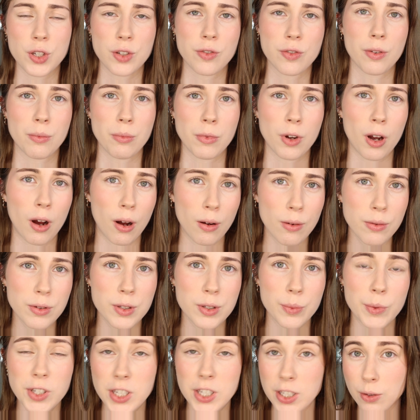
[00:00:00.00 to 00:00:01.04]
just from
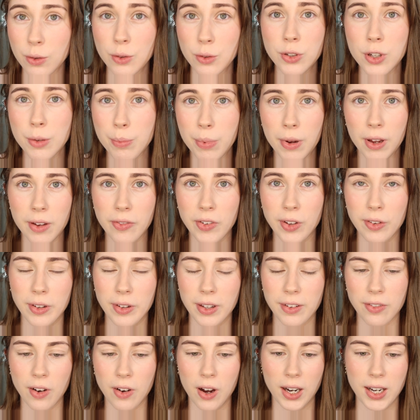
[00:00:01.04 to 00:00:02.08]
Coles, which is also
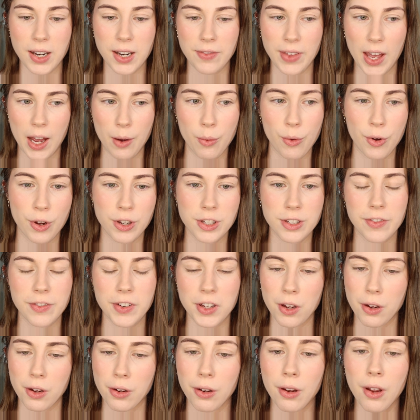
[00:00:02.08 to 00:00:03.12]
perfectly fine if that works for
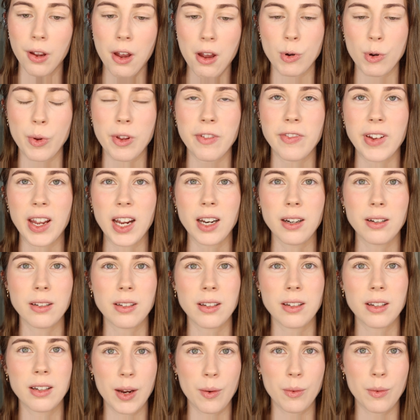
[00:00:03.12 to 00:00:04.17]
you. But we
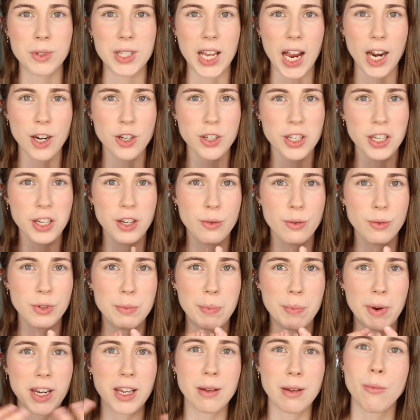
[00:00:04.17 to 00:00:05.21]
found it was actually you were
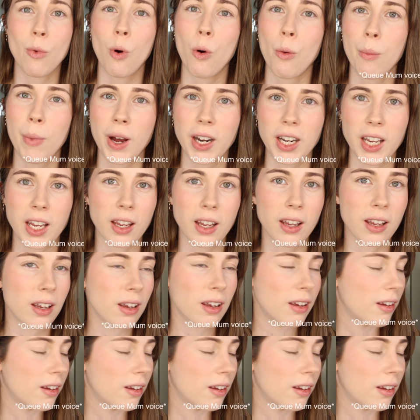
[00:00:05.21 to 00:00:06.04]
spending more money.